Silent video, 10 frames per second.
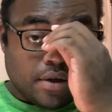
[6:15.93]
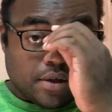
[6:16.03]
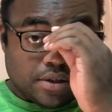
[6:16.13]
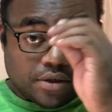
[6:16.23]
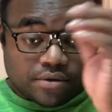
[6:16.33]

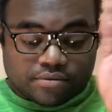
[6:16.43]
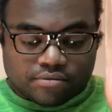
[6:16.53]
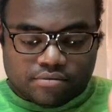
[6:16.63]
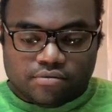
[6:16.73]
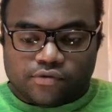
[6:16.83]
So
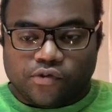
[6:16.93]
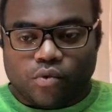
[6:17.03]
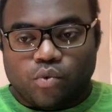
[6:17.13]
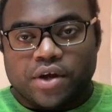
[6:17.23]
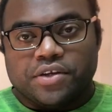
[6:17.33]
for
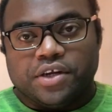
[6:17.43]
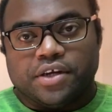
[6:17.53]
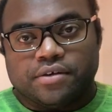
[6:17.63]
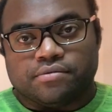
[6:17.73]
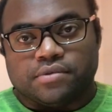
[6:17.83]
1 year,